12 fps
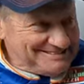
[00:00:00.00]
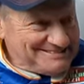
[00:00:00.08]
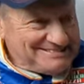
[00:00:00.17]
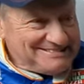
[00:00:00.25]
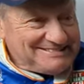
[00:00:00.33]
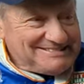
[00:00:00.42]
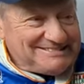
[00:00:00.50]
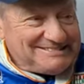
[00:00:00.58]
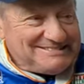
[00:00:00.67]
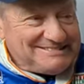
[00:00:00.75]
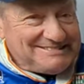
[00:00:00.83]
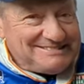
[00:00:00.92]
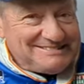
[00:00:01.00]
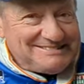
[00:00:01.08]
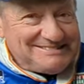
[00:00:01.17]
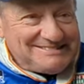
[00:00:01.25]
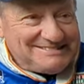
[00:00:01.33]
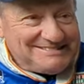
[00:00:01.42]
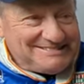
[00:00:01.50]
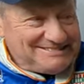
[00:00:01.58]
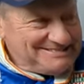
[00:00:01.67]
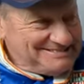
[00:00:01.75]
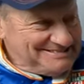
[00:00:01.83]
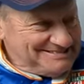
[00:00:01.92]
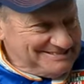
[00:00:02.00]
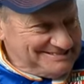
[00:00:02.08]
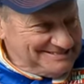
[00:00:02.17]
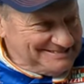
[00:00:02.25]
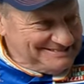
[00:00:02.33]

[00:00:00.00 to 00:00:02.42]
(not speaking)